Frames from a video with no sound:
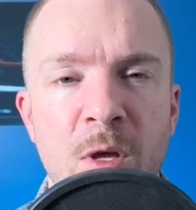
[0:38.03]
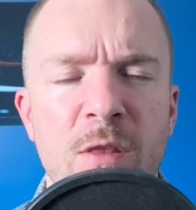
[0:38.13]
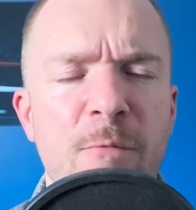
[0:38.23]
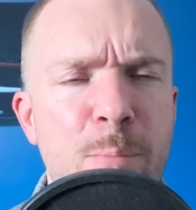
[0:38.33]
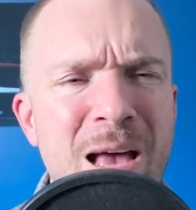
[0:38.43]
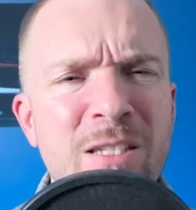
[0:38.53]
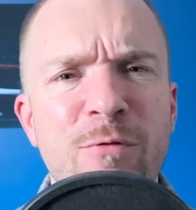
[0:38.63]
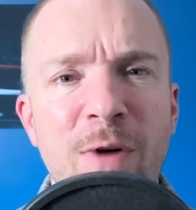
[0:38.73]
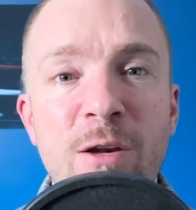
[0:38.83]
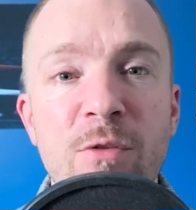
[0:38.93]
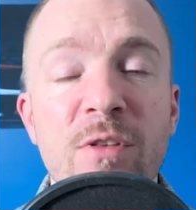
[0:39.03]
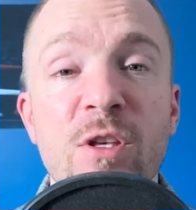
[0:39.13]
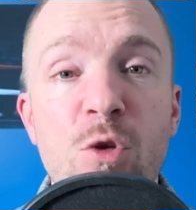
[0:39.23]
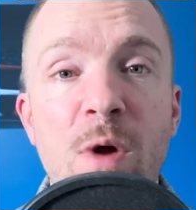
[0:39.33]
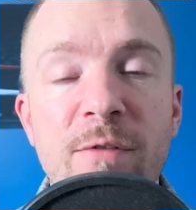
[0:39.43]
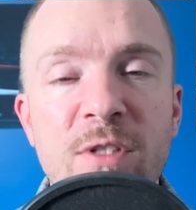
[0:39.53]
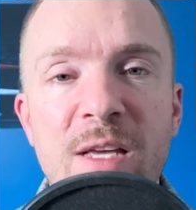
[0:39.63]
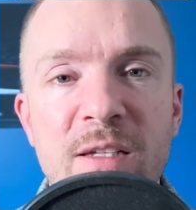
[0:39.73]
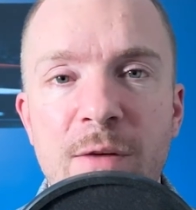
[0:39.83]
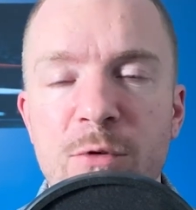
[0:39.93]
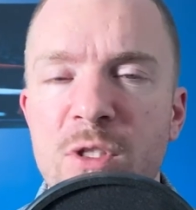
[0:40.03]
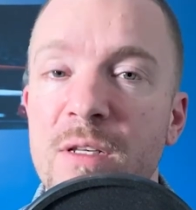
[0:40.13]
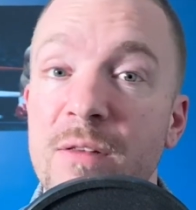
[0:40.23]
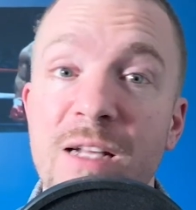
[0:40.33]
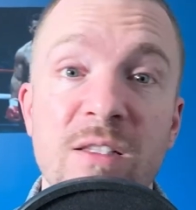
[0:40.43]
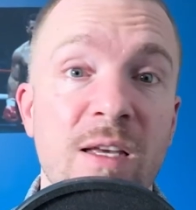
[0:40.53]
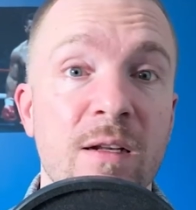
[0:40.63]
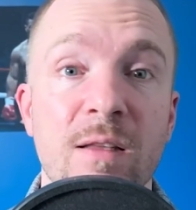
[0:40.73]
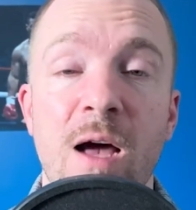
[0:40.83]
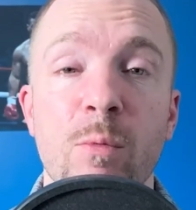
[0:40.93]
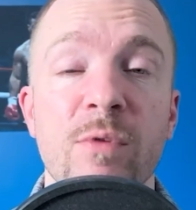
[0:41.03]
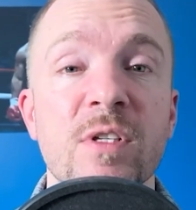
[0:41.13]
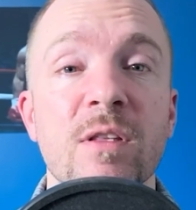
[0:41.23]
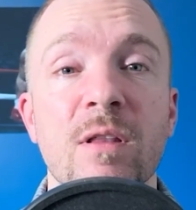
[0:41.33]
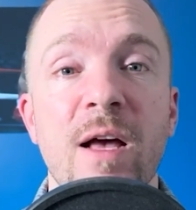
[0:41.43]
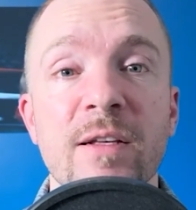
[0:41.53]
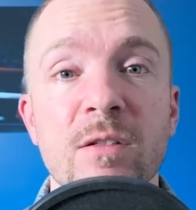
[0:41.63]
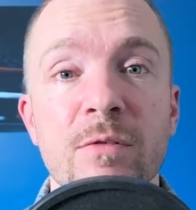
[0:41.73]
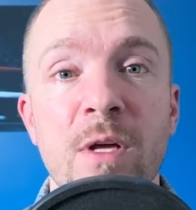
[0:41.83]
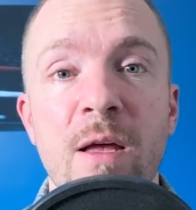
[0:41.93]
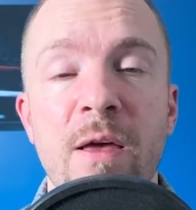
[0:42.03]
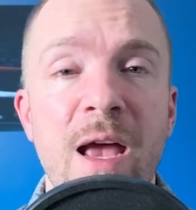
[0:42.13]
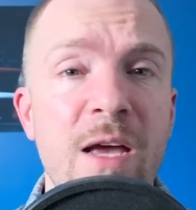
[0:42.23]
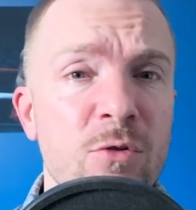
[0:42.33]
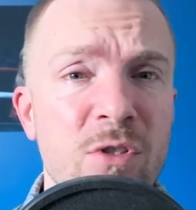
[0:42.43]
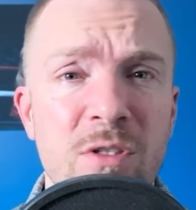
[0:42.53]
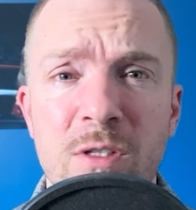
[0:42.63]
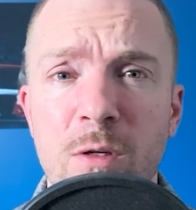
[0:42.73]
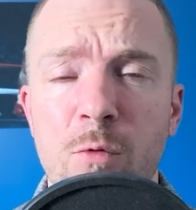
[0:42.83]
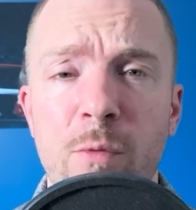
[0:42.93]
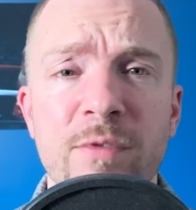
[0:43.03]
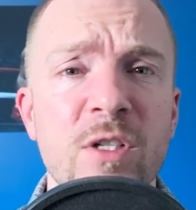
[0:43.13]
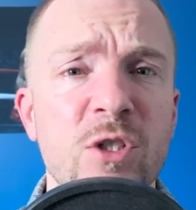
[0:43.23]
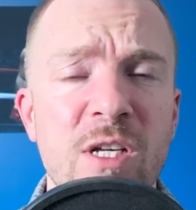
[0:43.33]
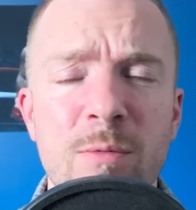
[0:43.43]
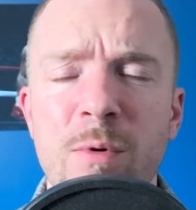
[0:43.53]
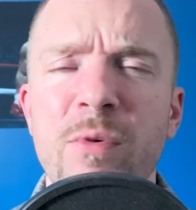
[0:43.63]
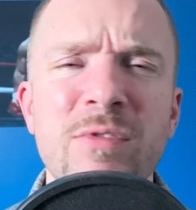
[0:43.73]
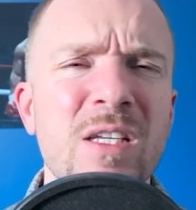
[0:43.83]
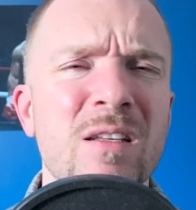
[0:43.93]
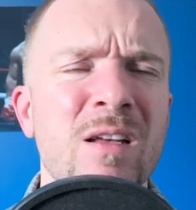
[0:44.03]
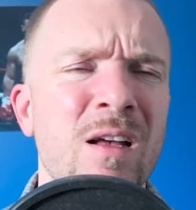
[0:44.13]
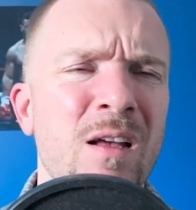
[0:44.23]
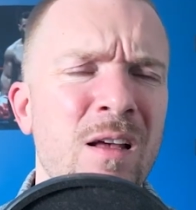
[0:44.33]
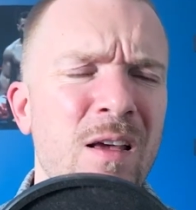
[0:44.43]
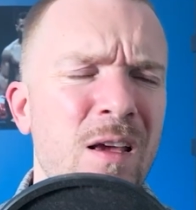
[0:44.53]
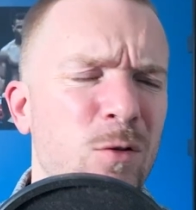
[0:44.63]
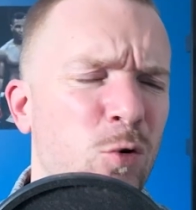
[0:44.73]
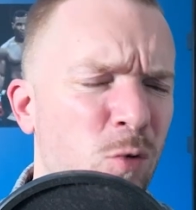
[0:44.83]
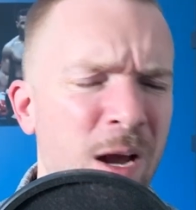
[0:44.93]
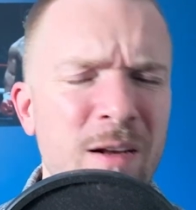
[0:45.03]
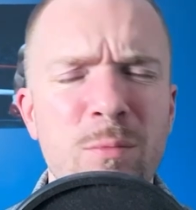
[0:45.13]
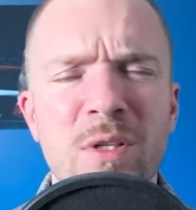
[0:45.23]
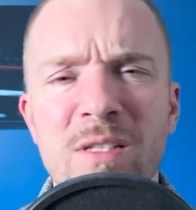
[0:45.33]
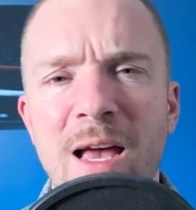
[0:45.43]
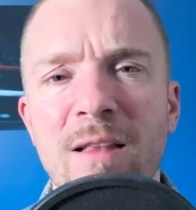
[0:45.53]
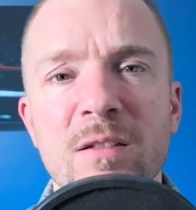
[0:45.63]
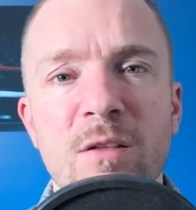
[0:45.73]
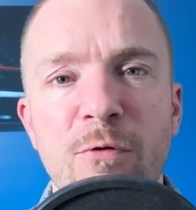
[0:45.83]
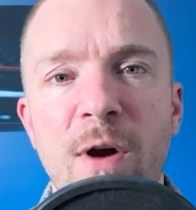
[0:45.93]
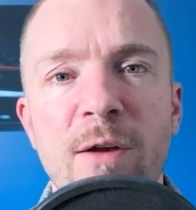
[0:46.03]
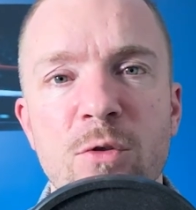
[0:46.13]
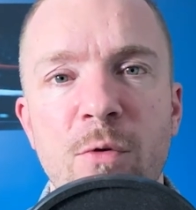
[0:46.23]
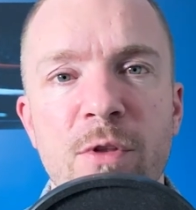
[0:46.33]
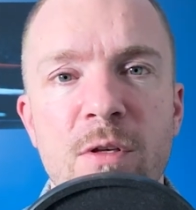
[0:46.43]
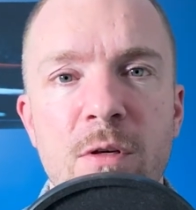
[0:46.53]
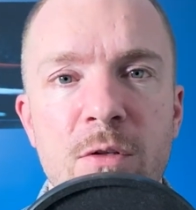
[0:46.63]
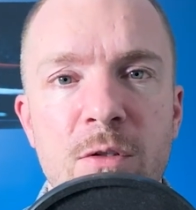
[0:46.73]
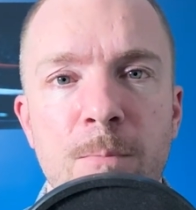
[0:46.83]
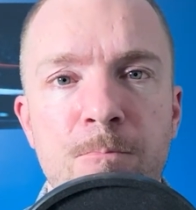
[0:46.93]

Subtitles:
The best fighter that the UFC has ever seen, and that's saying a lot. We've seen the likes of Anderson Silva. We've seen GSP. We've seen incredibly talented fighters over the years.